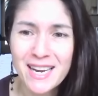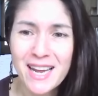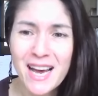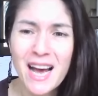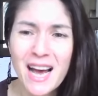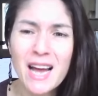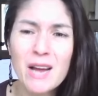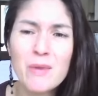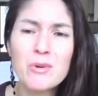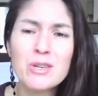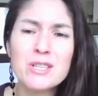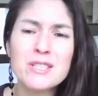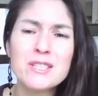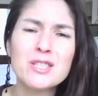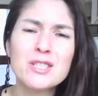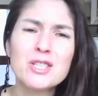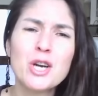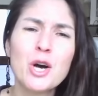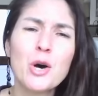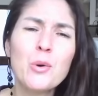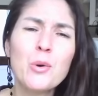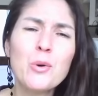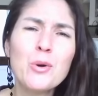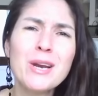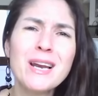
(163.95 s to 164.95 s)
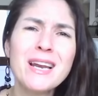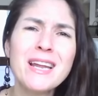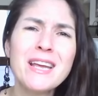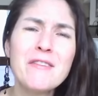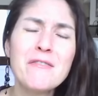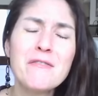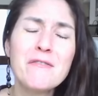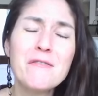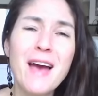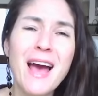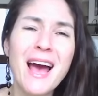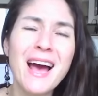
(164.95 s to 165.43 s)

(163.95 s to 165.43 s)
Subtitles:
and I was totally